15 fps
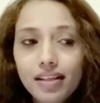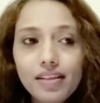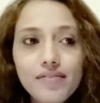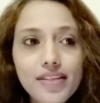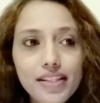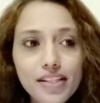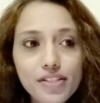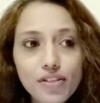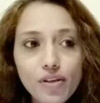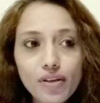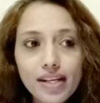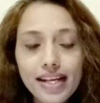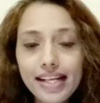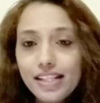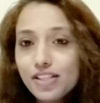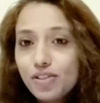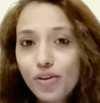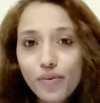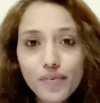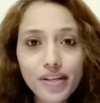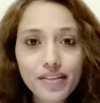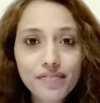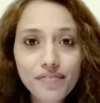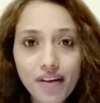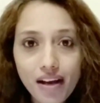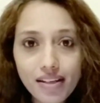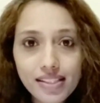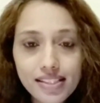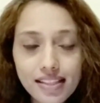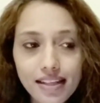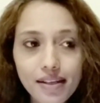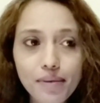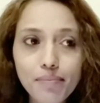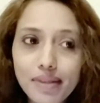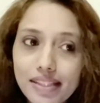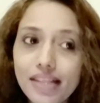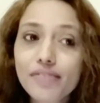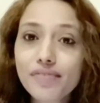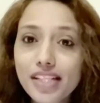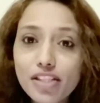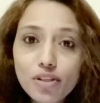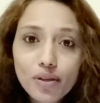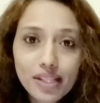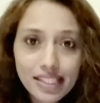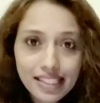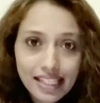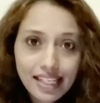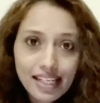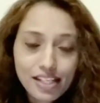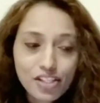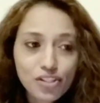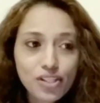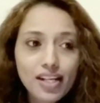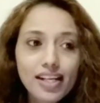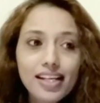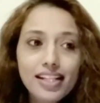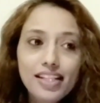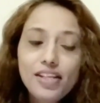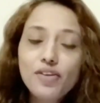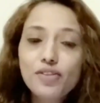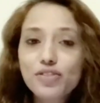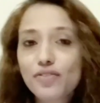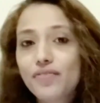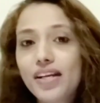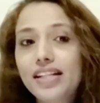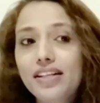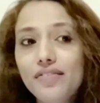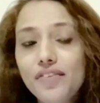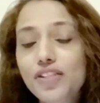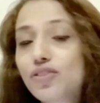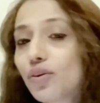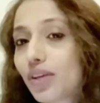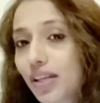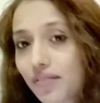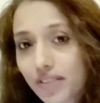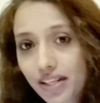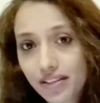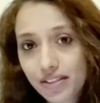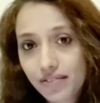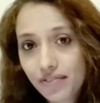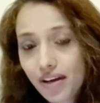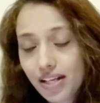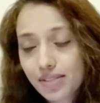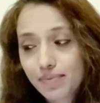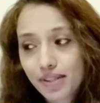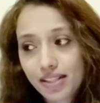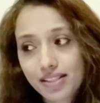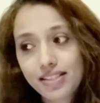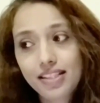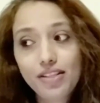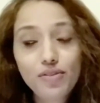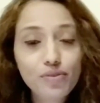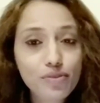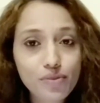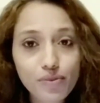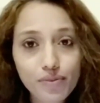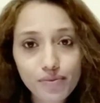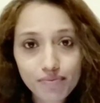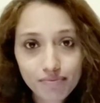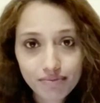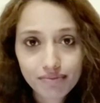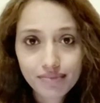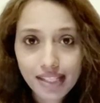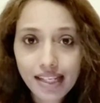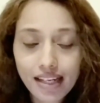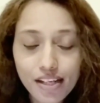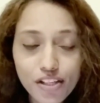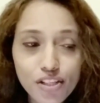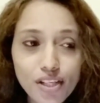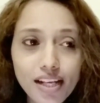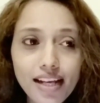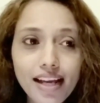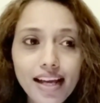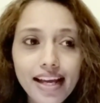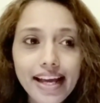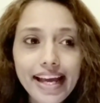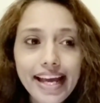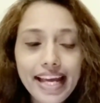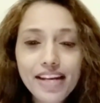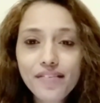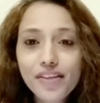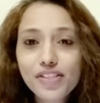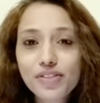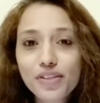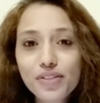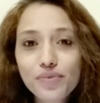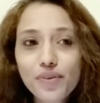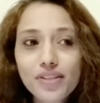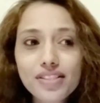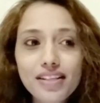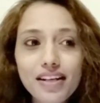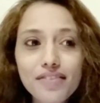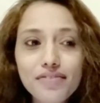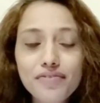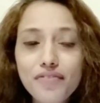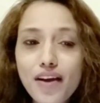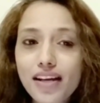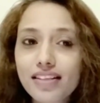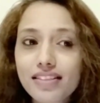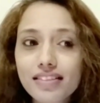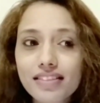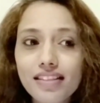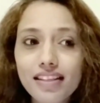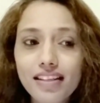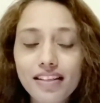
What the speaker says: when they talk, and they talk very fast. But then we talk in English, they also find that we are talking very fast because they don't know English. Anyway, so it was a fun